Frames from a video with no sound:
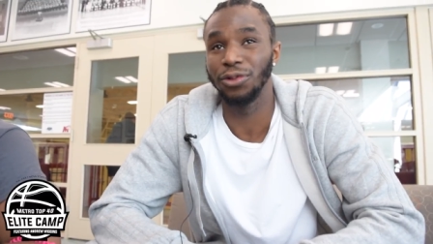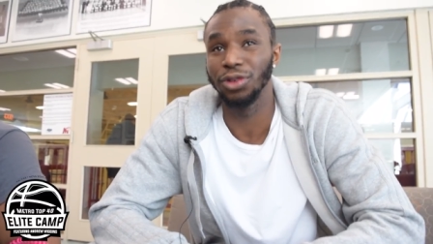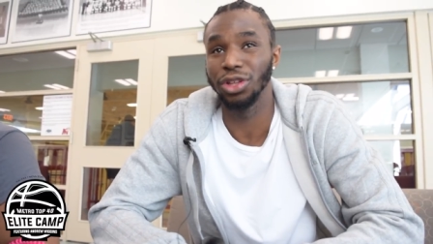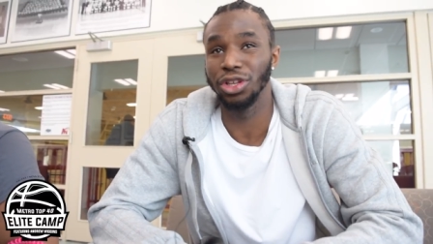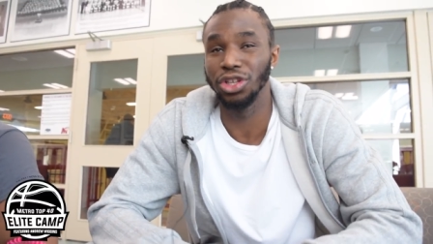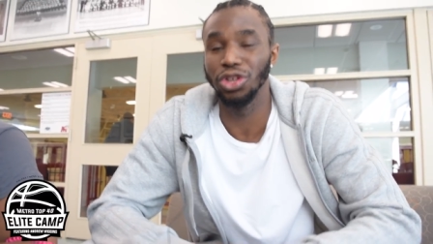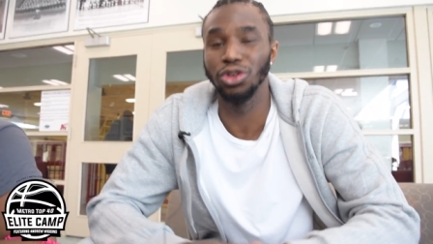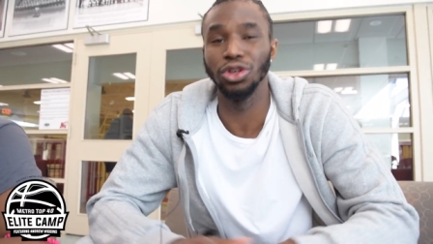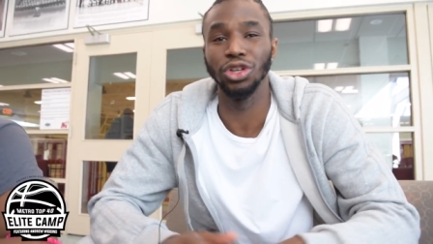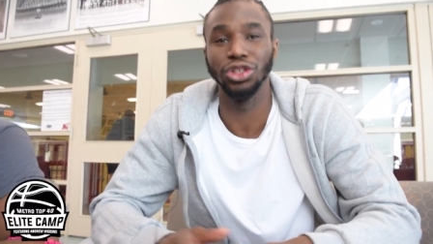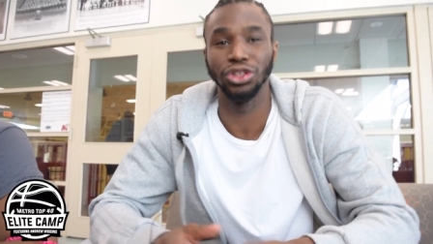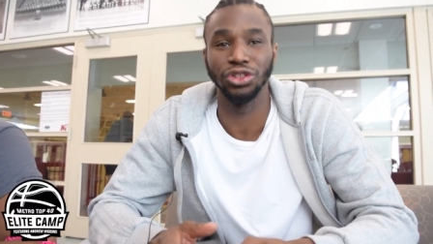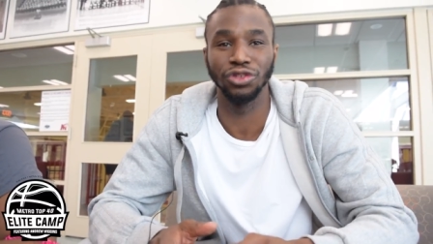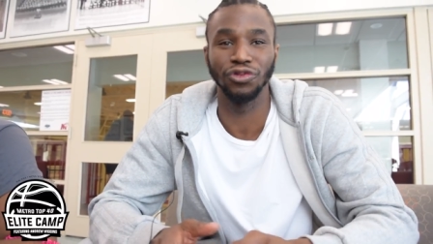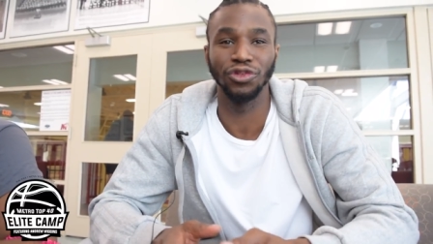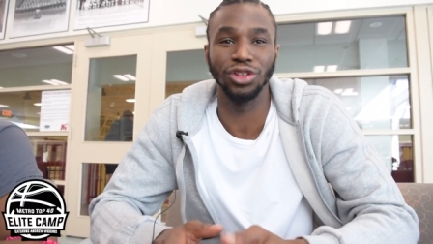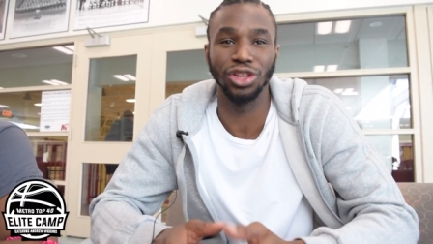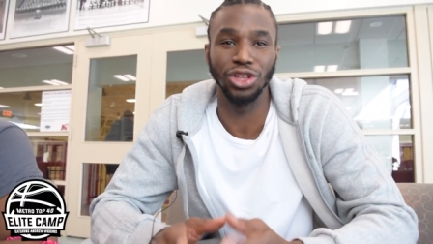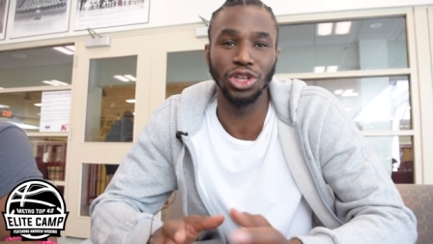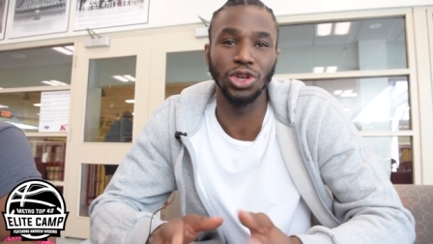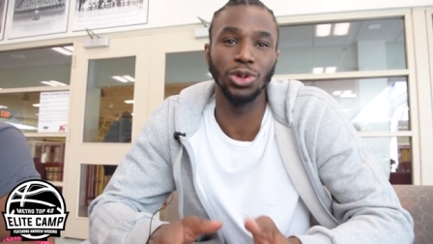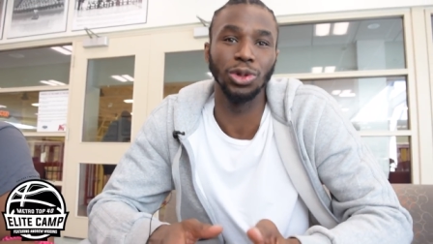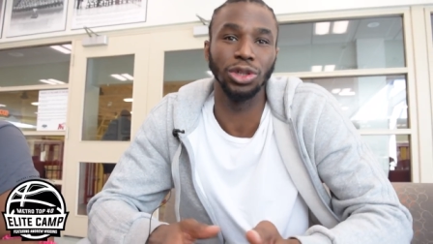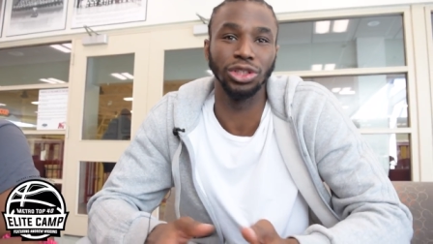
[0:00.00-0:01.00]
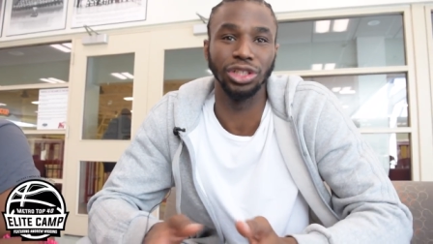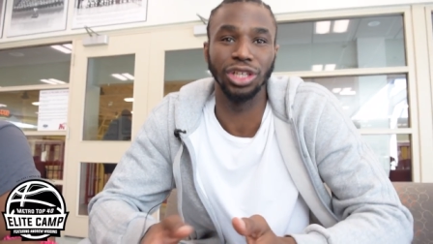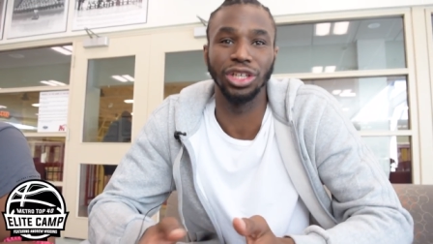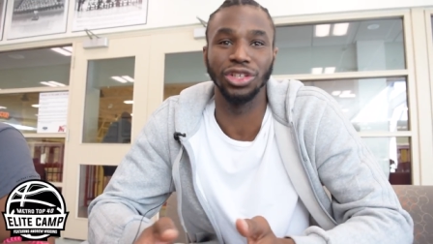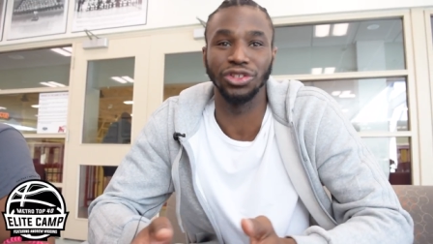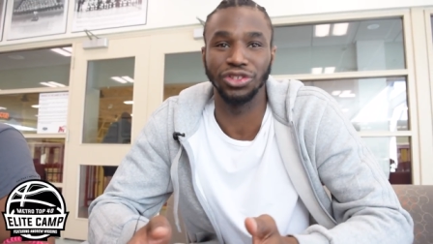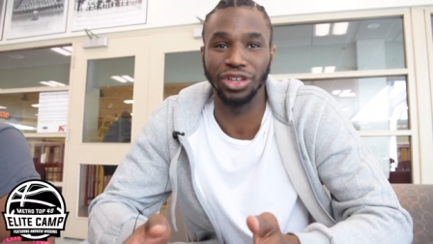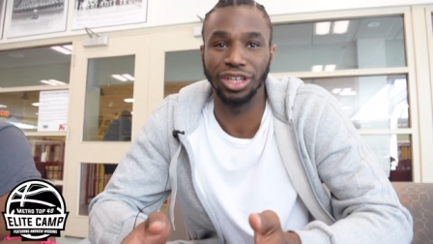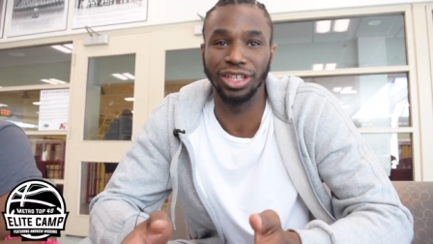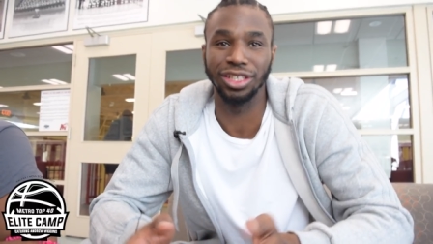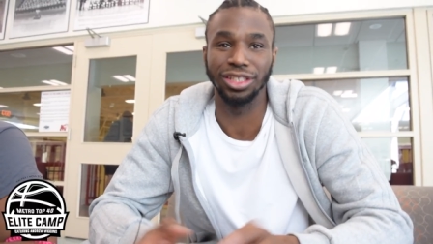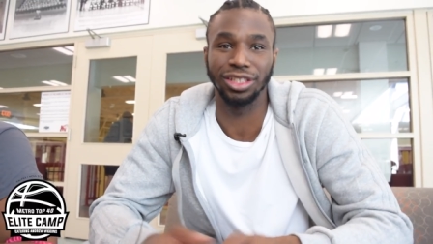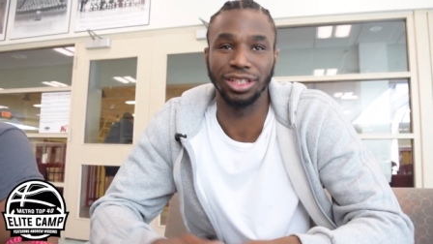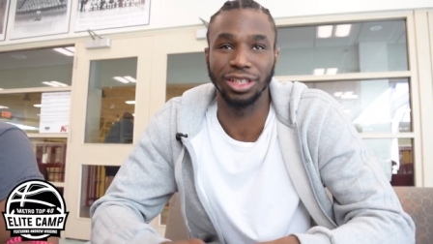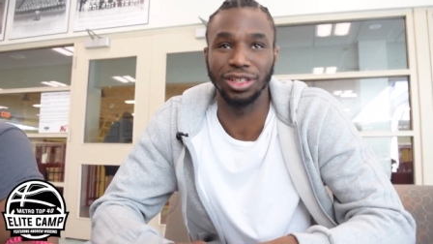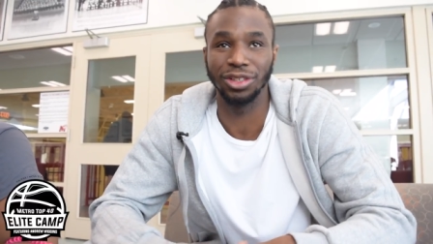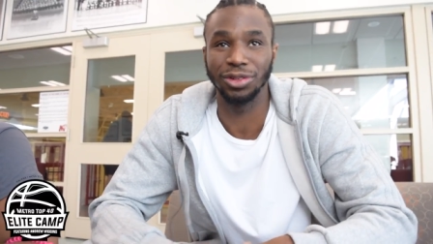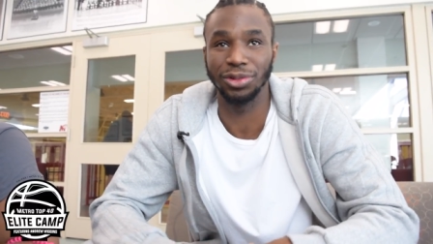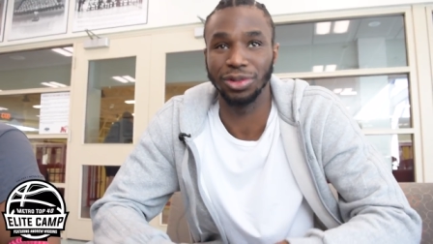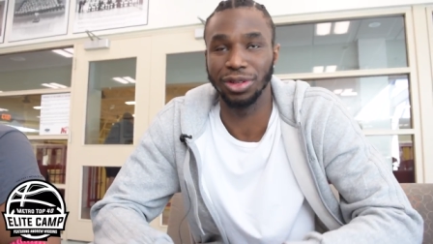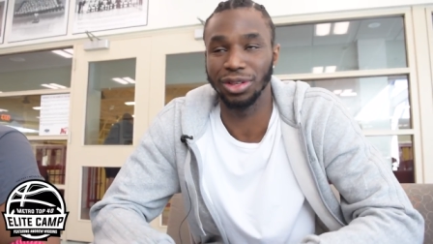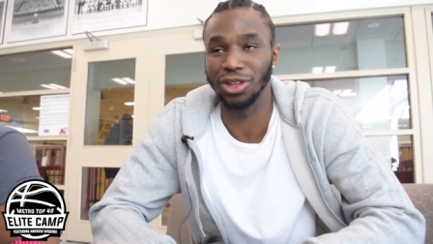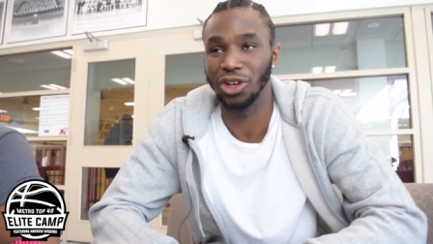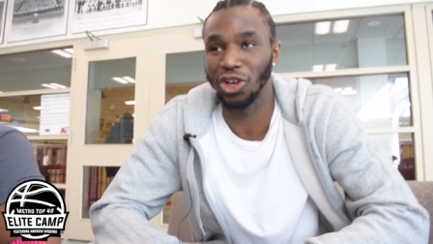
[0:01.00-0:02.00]
for the newer generation,
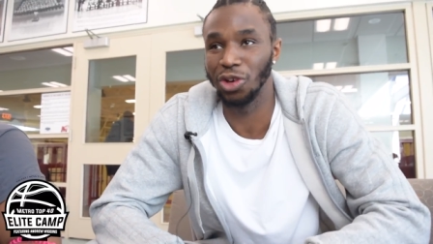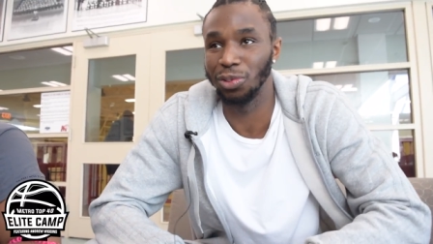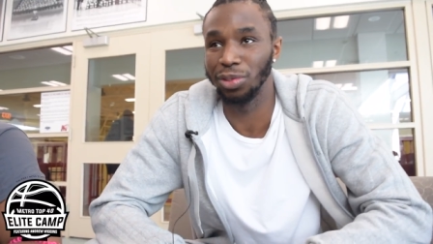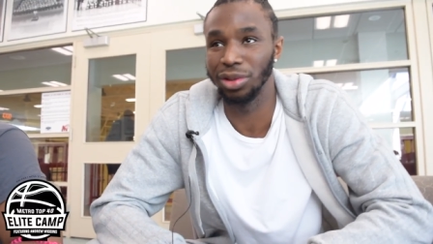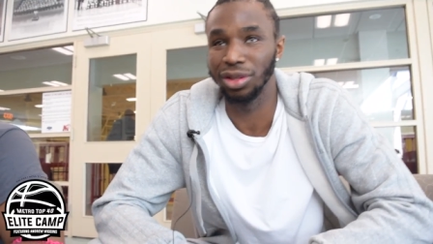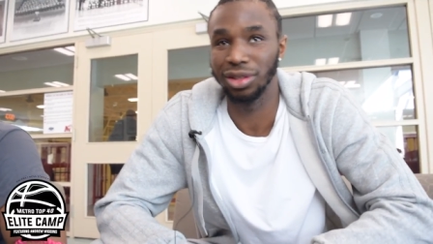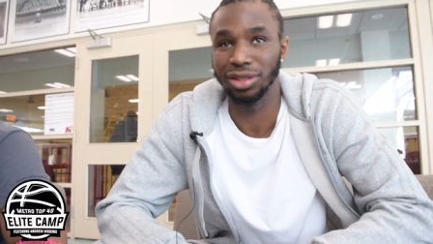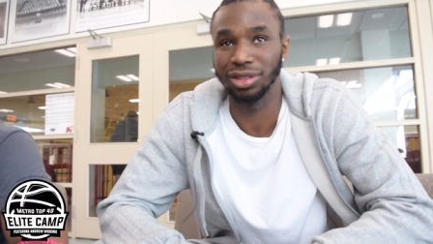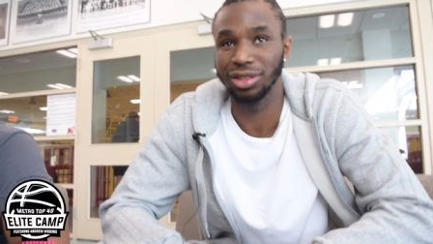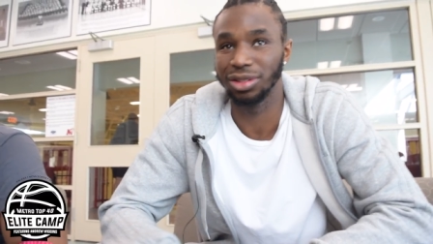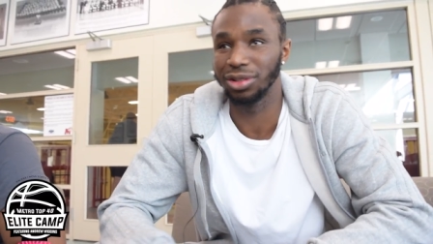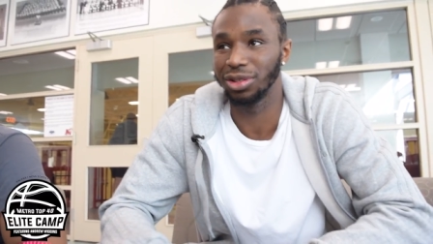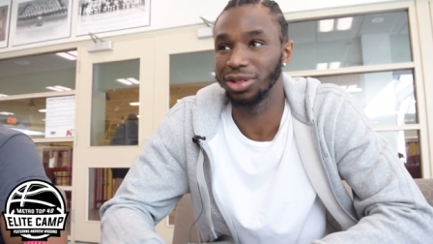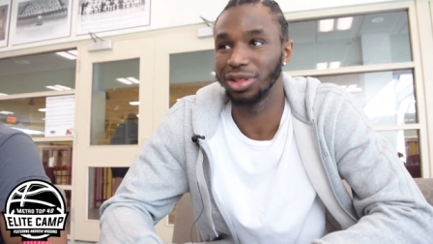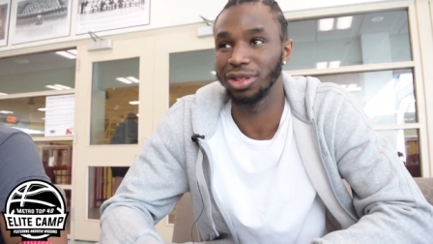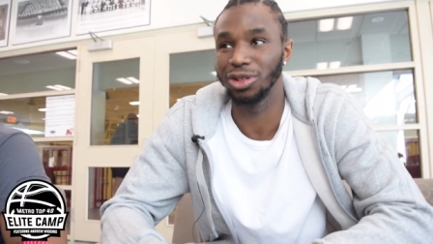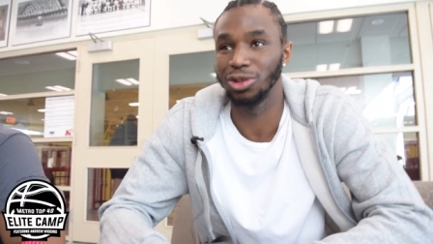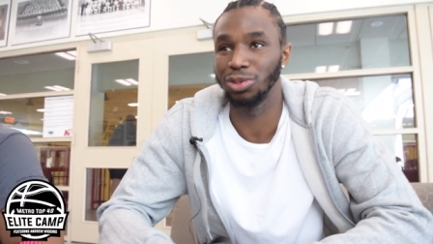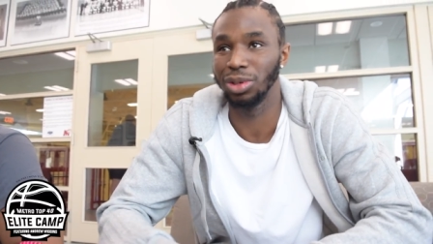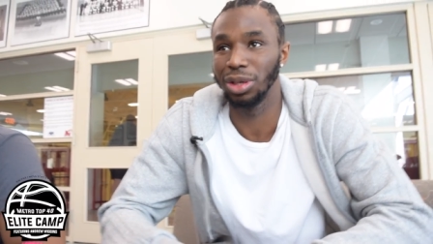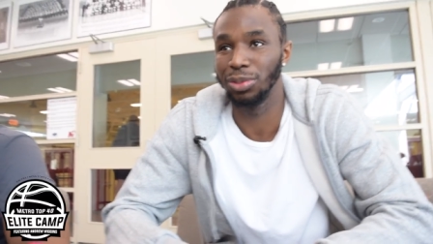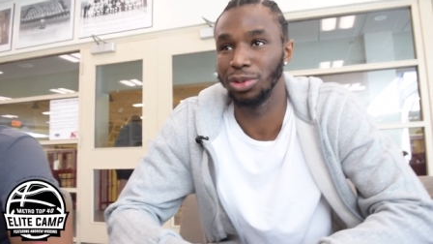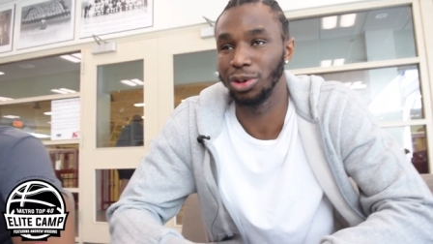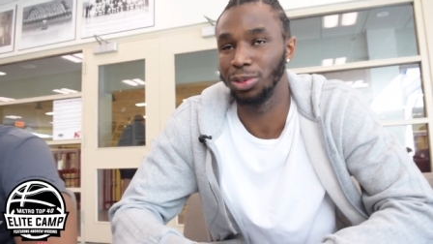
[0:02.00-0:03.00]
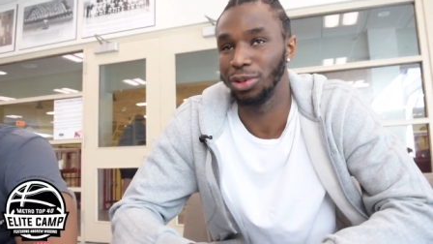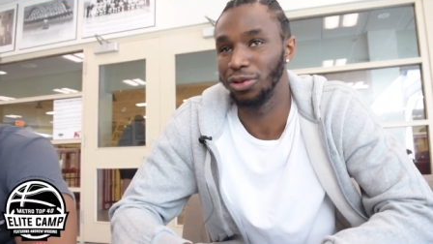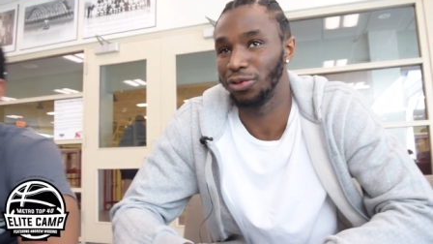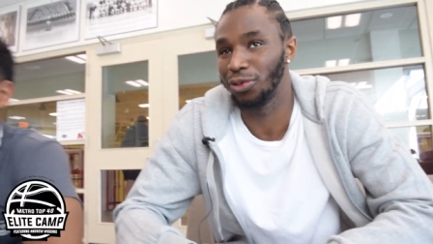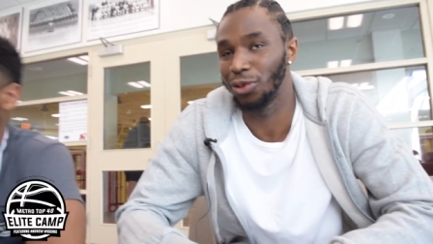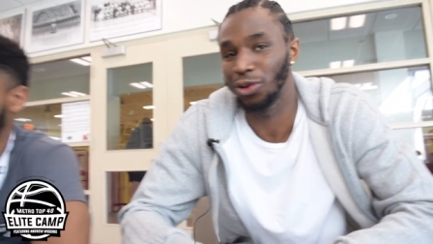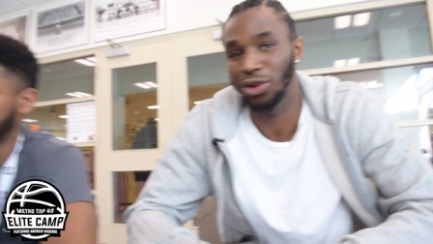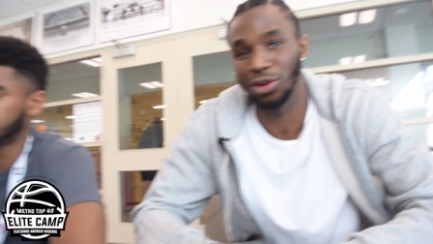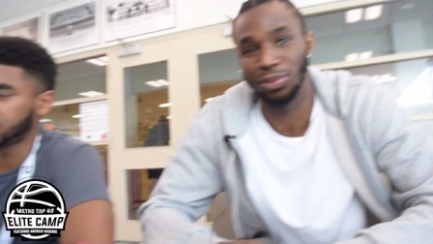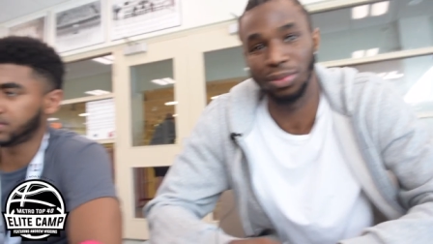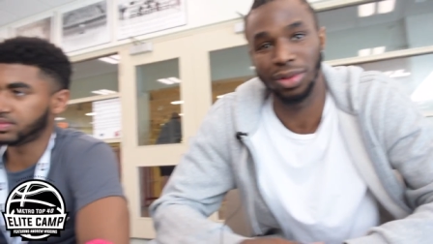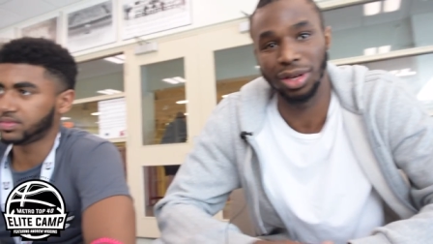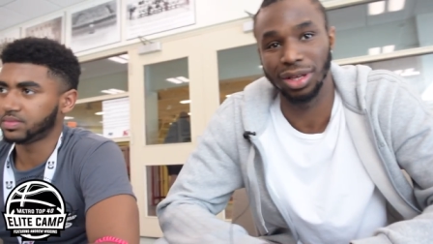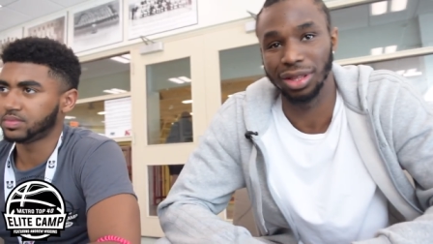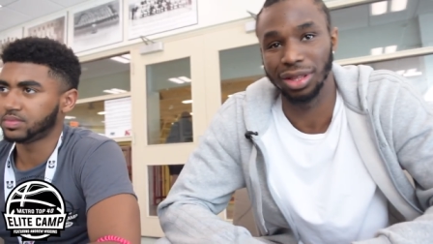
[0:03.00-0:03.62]
yeah, you know, but there were people before